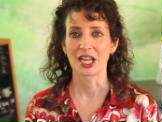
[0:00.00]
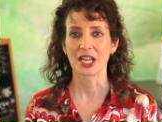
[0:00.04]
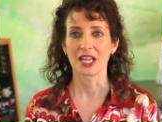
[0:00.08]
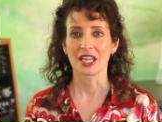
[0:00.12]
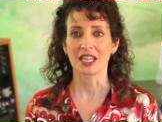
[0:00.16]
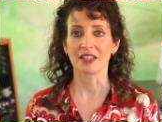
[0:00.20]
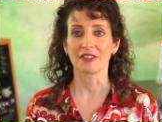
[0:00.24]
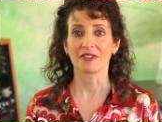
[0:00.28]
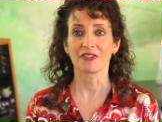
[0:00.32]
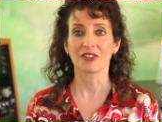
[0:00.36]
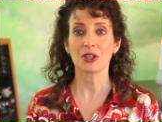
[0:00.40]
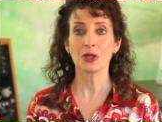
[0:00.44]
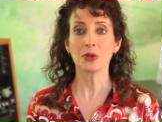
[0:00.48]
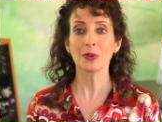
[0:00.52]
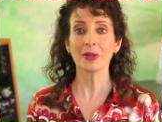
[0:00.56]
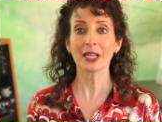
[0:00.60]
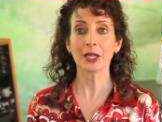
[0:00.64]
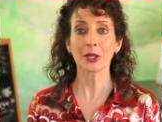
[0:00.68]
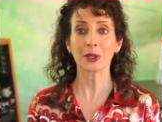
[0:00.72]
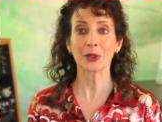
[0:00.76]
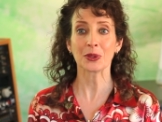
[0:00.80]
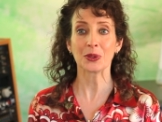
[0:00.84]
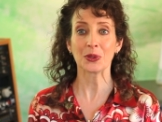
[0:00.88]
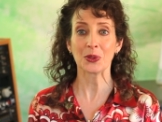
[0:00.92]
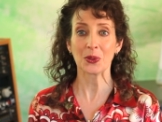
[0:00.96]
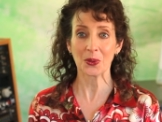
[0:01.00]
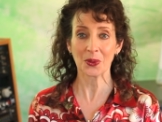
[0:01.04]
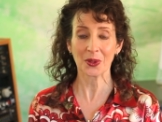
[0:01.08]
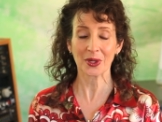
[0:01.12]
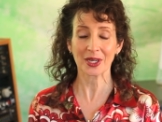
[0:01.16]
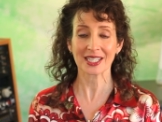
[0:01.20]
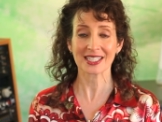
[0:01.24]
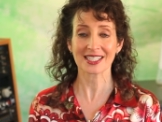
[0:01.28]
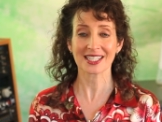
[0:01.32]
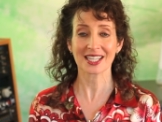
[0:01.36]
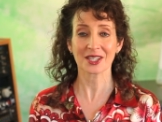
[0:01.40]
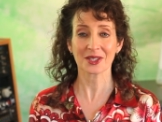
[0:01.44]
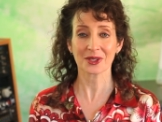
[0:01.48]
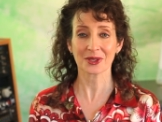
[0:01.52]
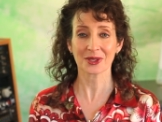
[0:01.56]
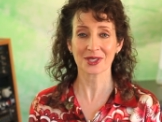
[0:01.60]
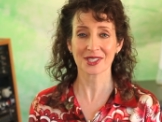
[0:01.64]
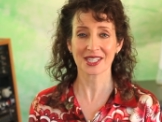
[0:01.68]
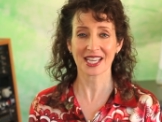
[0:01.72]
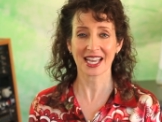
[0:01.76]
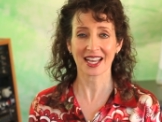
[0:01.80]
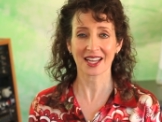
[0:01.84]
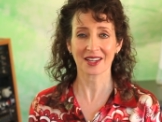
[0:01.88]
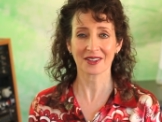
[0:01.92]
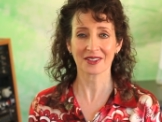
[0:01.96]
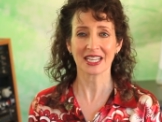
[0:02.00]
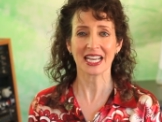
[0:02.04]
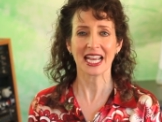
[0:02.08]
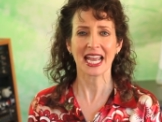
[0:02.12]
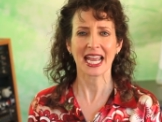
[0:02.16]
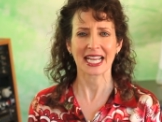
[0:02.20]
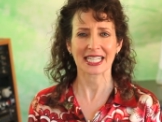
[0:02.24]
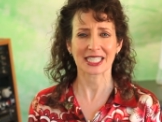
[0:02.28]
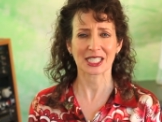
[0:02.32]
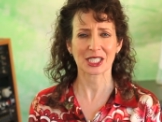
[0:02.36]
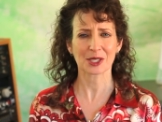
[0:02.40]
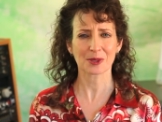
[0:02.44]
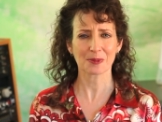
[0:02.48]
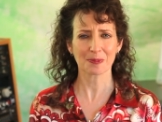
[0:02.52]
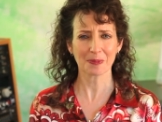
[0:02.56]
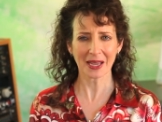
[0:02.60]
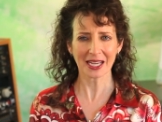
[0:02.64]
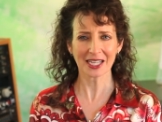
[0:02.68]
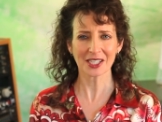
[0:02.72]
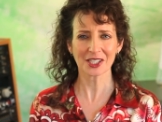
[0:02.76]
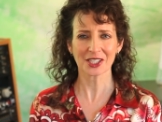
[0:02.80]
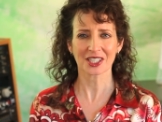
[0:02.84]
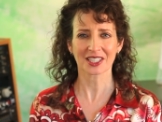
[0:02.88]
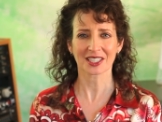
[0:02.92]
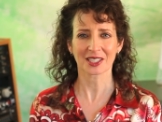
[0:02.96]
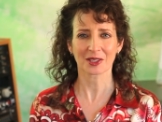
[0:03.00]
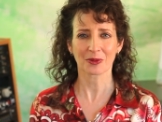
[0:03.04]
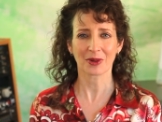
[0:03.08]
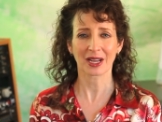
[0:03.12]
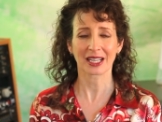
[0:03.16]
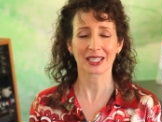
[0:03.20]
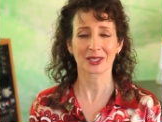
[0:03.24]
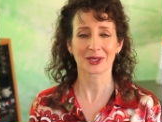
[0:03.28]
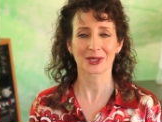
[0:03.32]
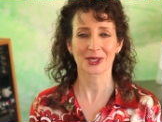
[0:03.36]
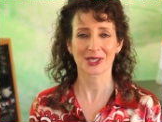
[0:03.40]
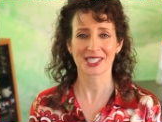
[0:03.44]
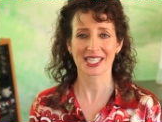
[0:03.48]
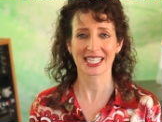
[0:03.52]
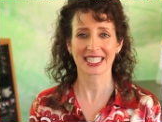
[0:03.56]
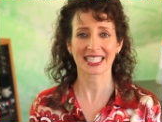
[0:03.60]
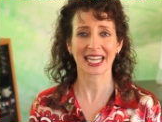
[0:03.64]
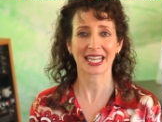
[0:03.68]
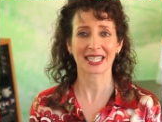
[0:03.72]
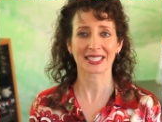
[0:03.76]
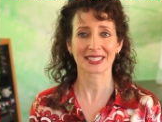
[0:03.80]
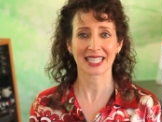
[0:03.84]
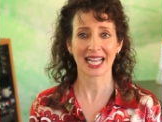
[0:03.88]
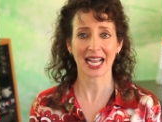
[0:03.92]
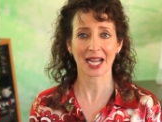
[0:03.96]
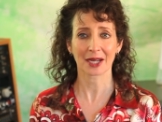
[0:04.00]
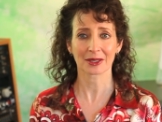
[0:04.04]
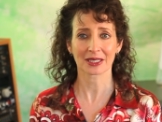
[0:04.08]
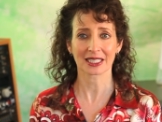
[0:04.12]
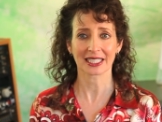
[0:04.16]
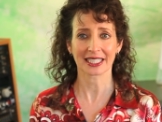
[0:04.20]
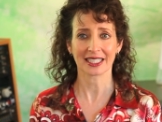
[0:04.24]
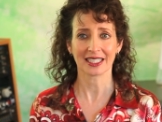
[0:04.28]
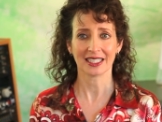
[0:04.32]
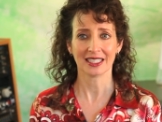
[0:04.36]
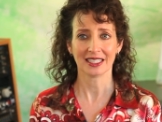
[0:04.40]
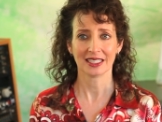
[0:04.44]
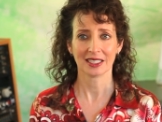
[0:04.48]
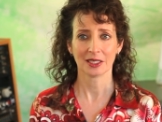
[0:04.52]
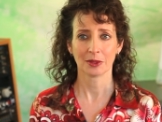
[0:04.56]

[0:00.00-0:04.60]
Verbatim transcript: If you hear noise in your sound, especially when you're singing loudly,